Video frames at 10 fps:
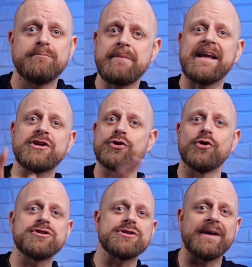make
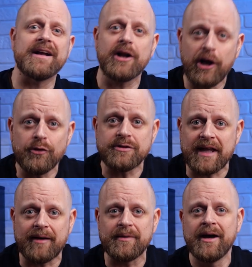sure to include
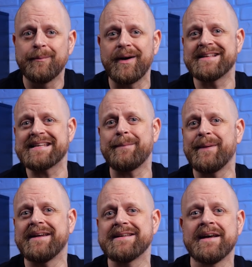them by
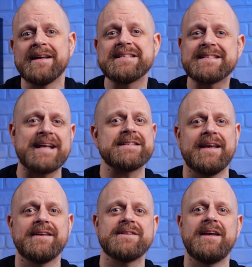tapping
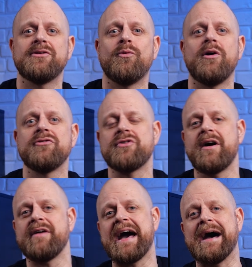Settings in the
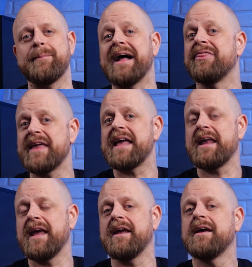OneDrive app and then
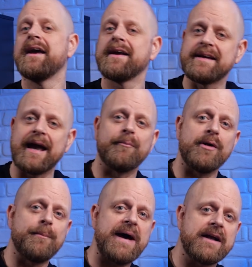hit
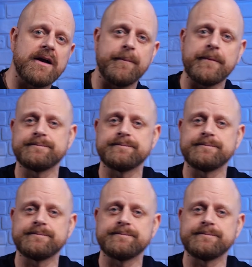Camera Backup.